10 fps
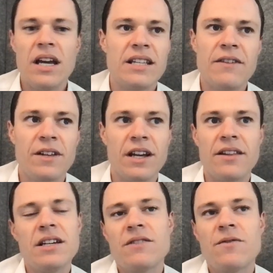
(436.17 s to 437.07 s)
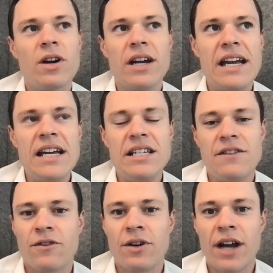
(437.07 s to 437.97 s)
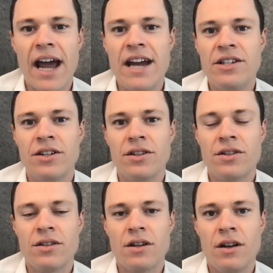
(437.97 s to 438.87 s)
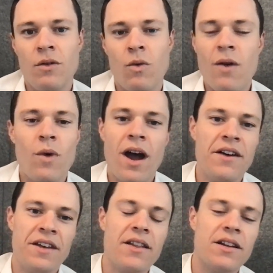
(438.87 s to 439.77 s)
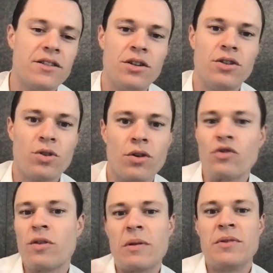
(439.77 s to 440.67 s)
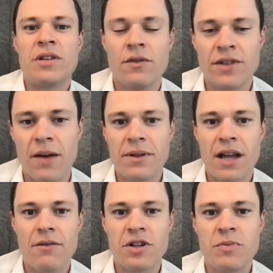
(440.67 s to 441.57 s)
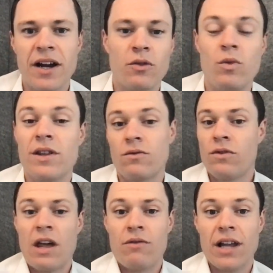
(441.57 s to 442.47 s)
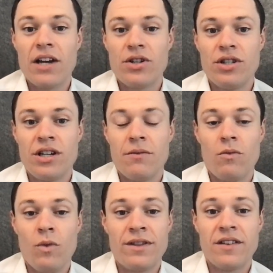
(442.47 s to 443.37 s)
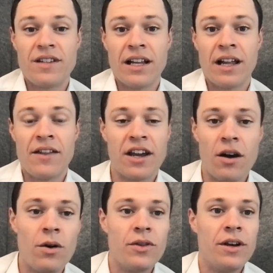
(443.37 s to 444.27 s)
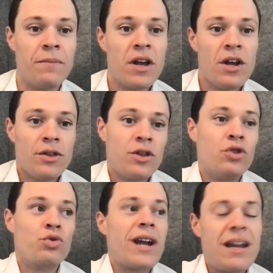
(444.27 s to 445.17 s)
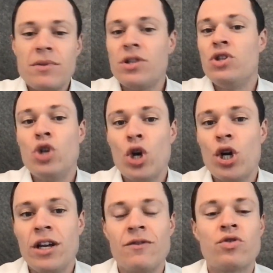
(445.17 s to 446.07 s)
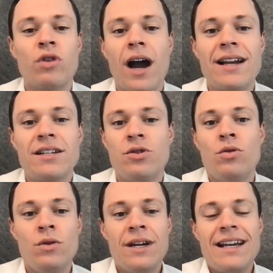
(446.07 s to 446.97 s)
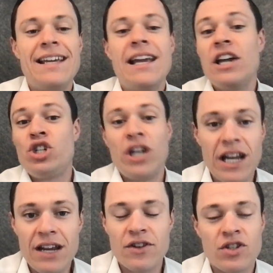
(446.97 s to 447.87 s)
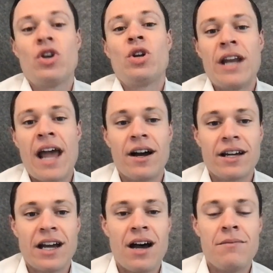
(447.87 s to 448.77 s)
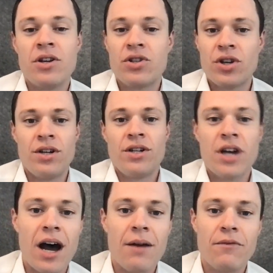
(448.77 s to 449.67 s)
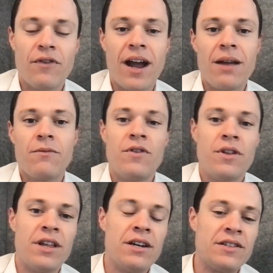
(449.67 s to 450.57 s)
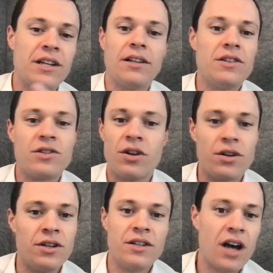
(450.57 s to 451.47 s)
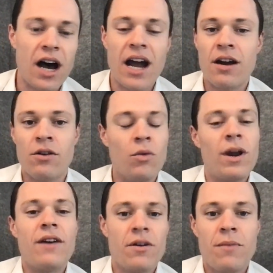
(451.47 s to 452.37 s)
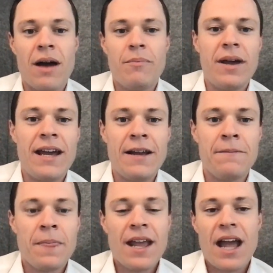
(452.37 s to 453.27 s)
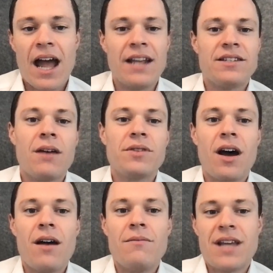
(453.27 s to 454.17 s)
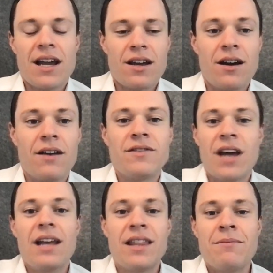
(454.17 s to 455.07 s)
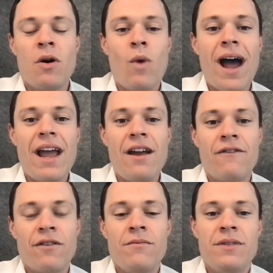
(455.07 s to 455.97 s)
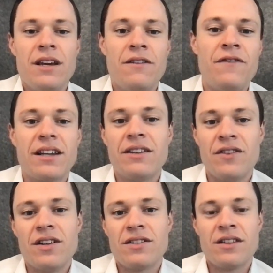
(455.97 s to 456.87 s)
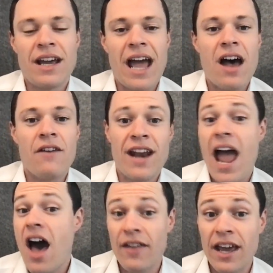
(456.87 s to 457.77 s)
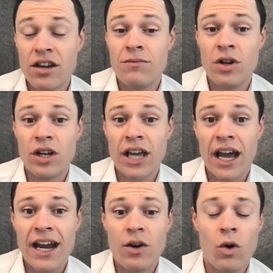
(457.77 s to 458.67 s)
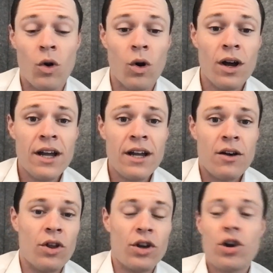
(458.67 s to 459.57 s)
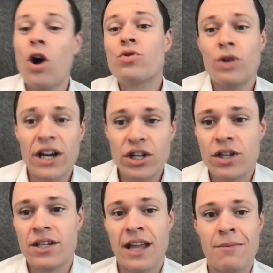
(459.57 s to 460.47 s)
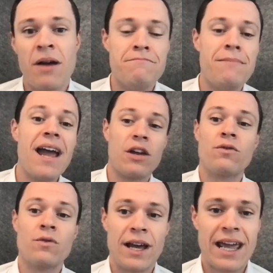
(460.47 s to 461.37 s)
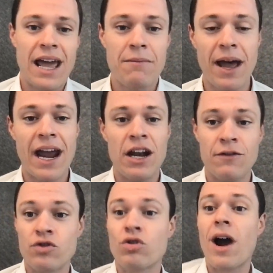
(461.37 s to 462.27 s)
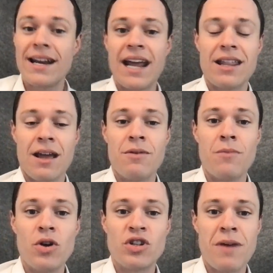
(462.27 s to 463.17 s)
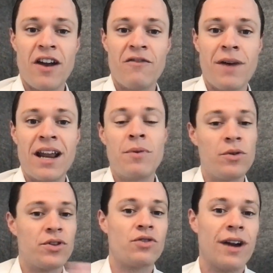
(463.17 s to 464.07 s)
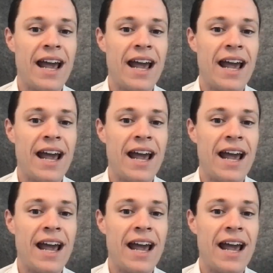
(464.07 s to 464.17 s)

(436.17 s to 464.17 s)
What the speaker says: Yeah, definitely. I think it's very easy for an agent, one way or the other, to sort of trip themselves up in that respect with their relationship with the seller. They go on the dream and the journey of trying to achieve a certain outcome in a certain time frame for their seller's certain desire or whatever it might be. And sometimes that can kind of take them away from the effectiveness that they have in how they communicate, or the contradictions that they might make through that campaign of trying to get them the most amount of money, but also